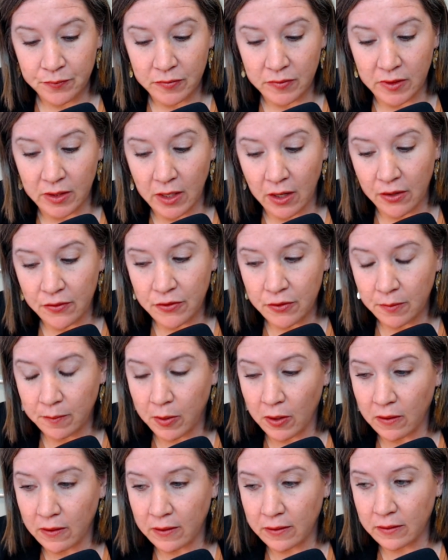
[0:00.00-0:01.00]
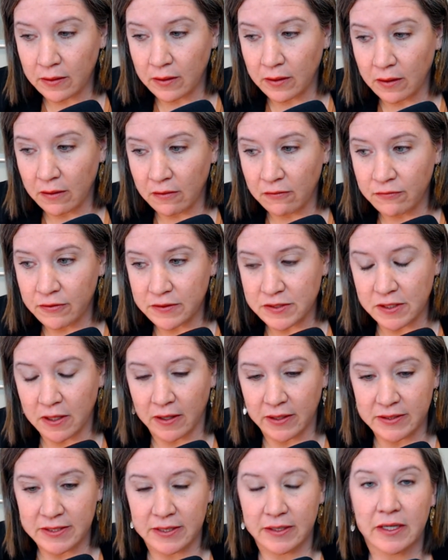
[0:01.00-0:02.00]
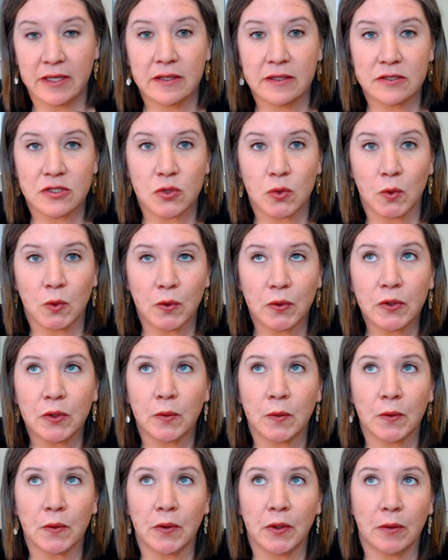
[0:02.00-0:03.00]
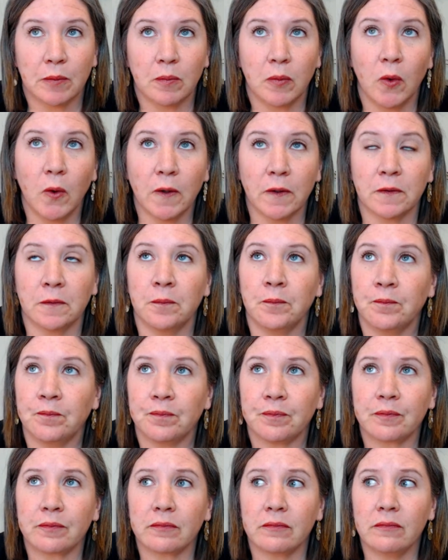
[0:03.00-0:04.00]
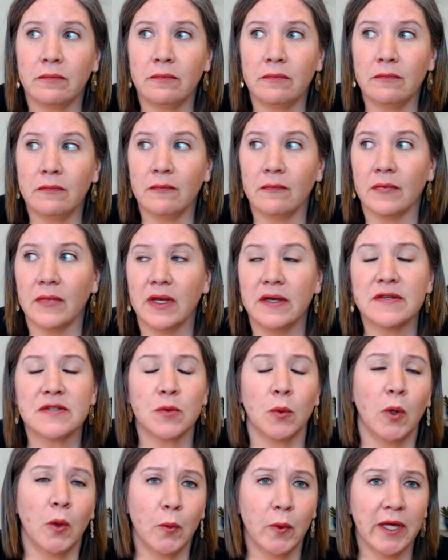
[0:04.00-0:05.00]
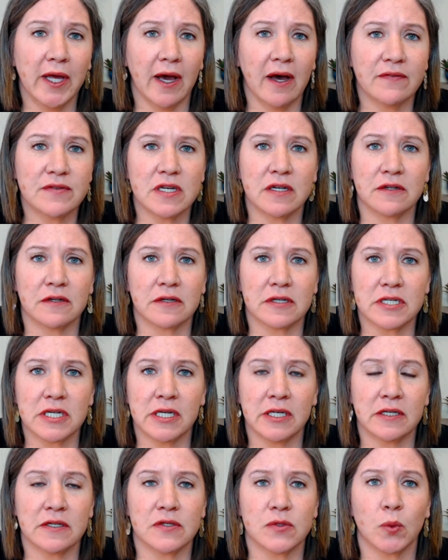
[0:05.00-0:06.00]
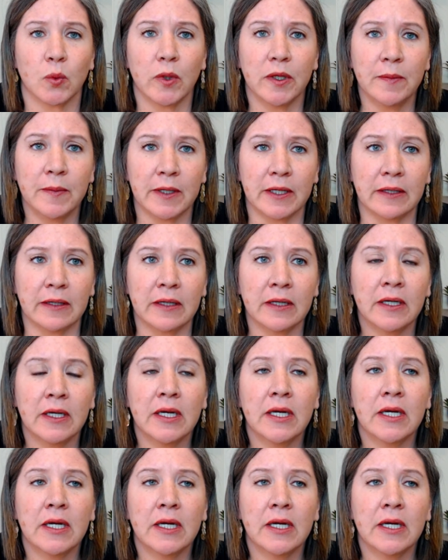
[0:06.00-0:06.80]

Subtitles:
The other part of the talk today that's really, really important is what we have to understand as women